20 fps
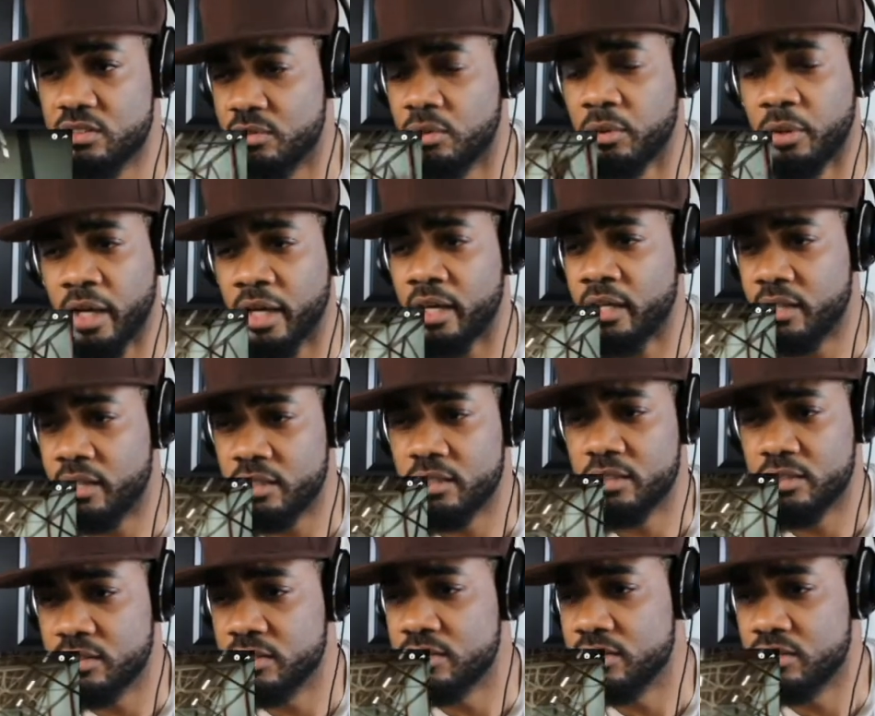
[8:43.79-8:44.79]
The riots,
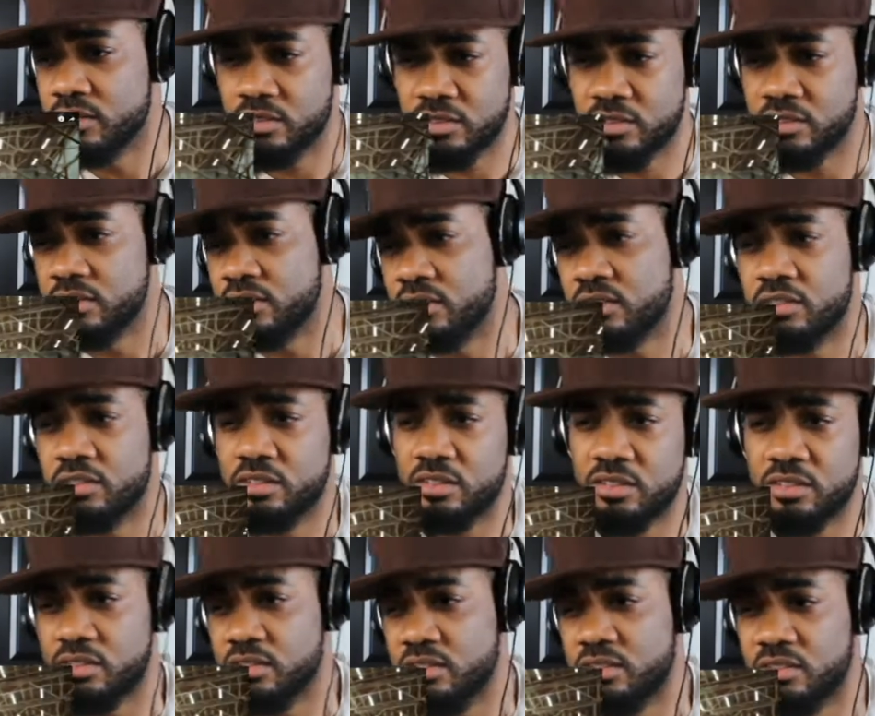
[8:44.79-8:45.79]
the tanks, 90
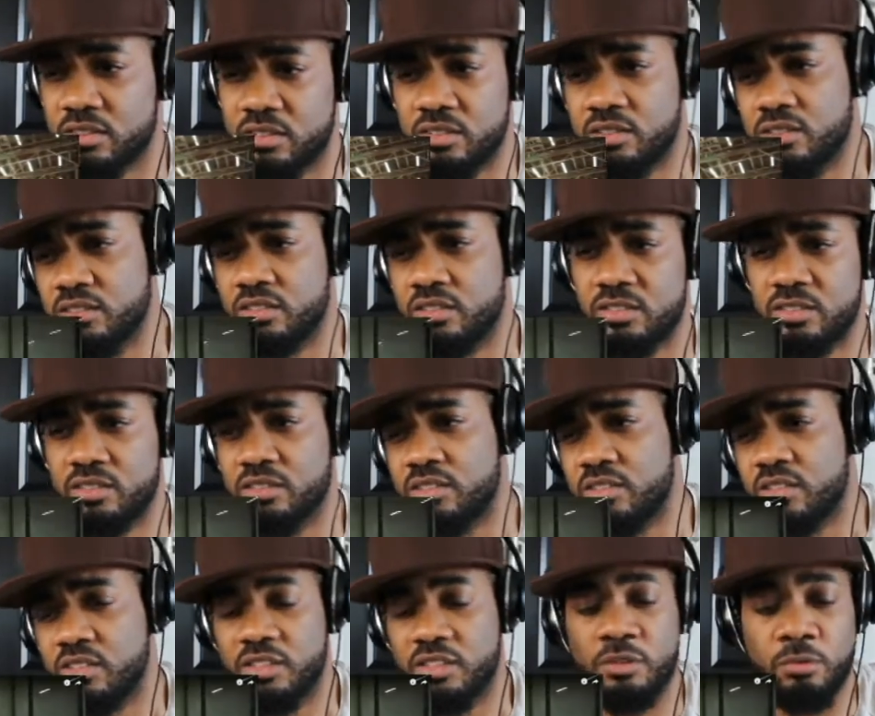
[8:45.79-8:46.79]
days of sobriety.
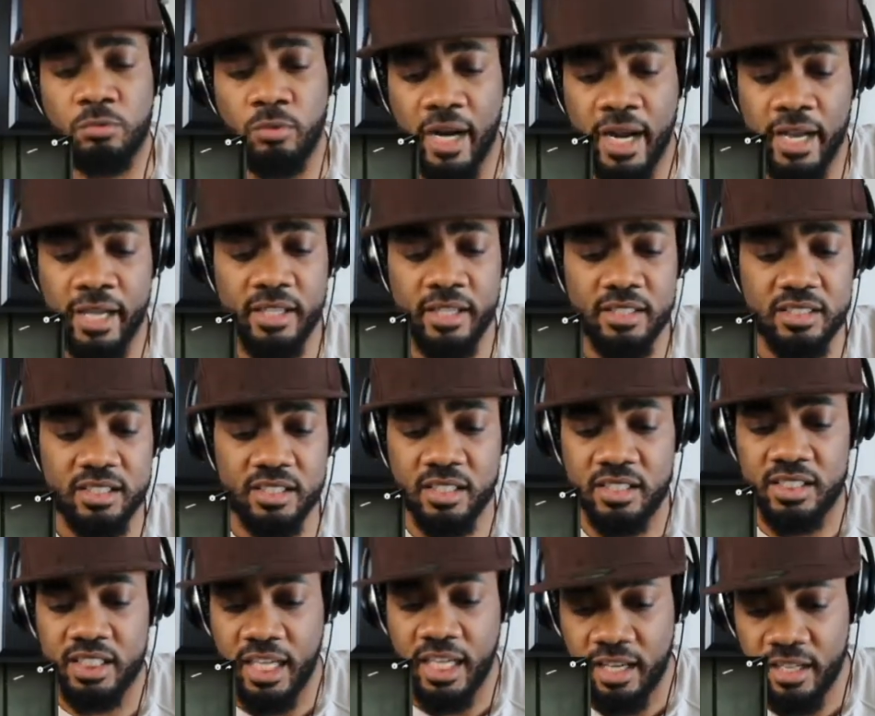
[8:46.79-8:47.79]
The riots, the
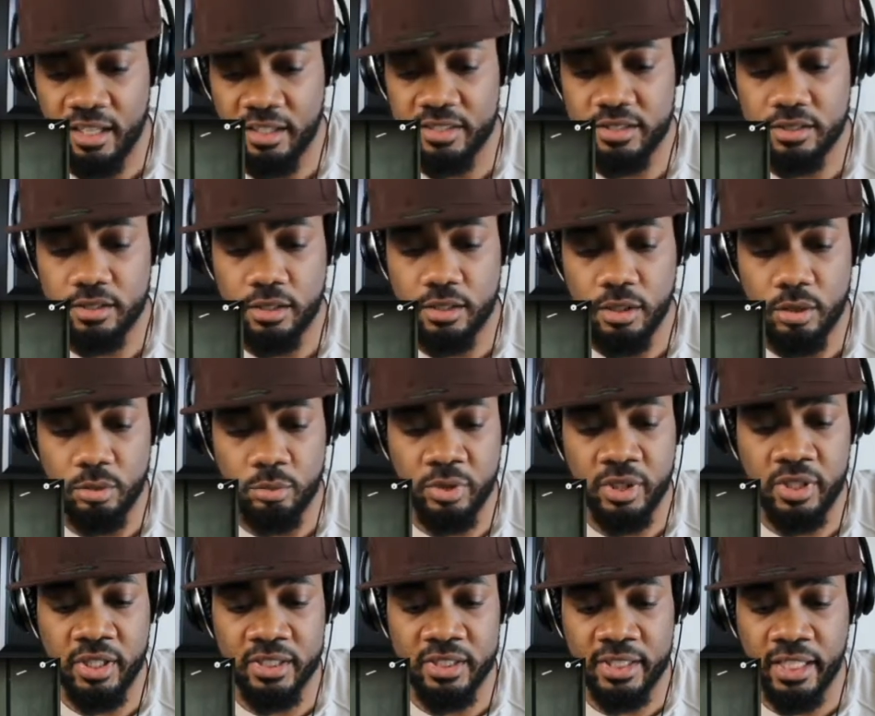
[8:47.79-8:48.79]
tanks,
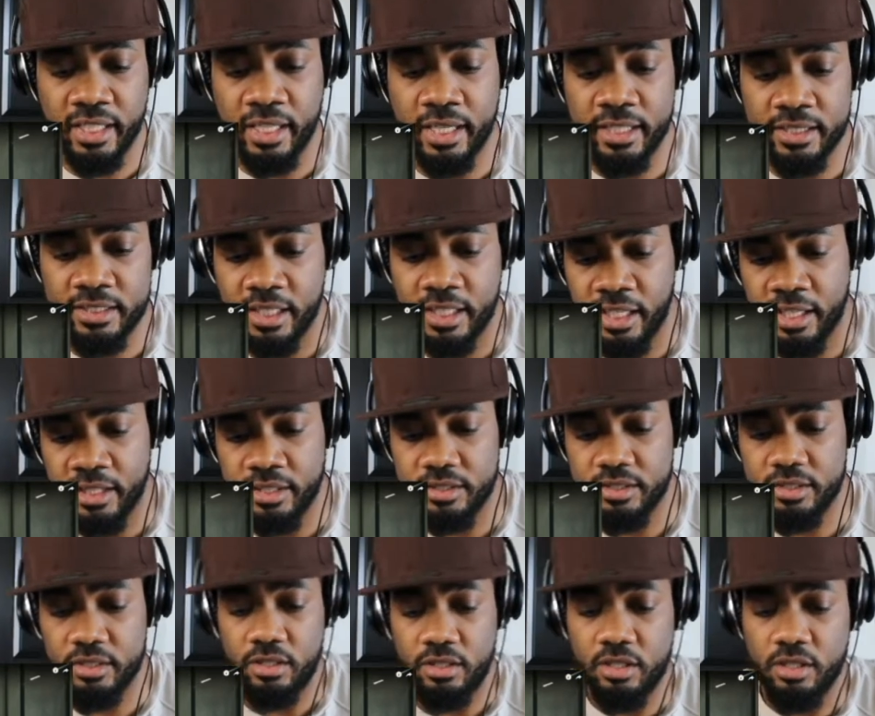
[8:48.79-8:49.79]
because they got
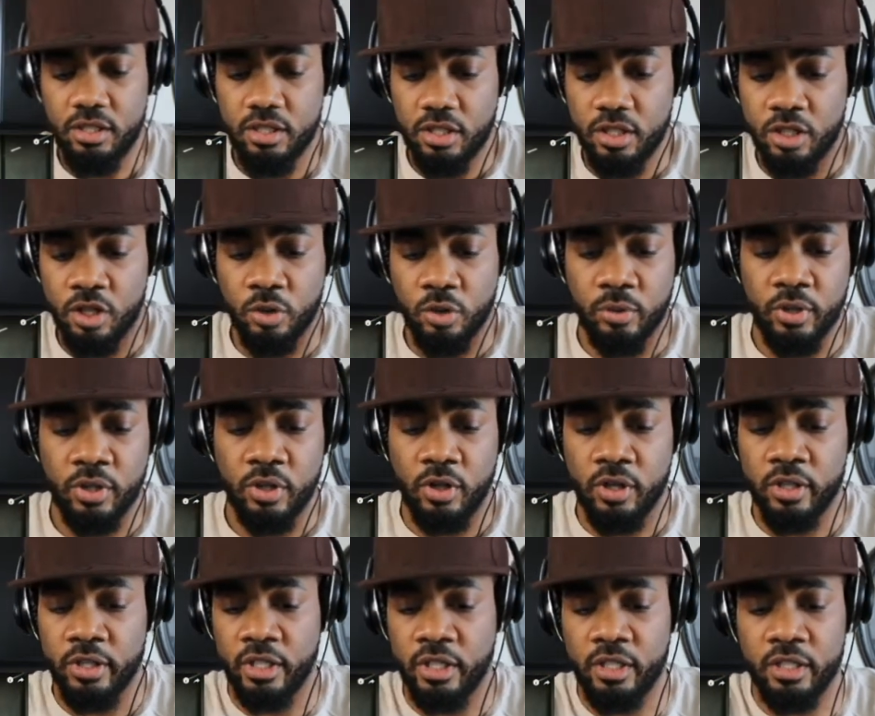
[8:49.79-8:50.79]
tanks going
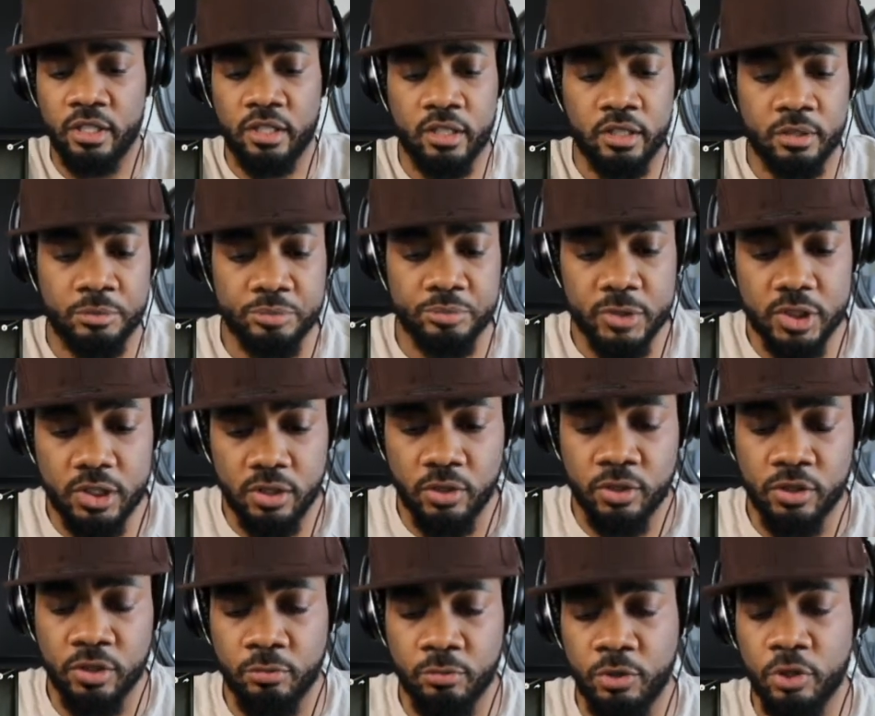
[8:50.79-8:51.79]
on the
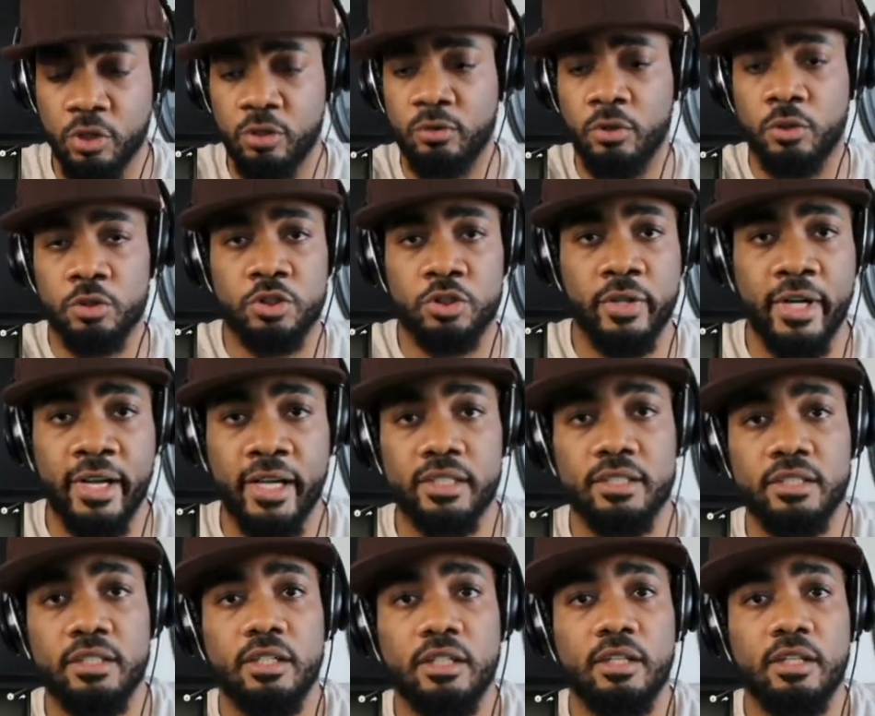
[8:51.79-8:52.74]
railroad tracks.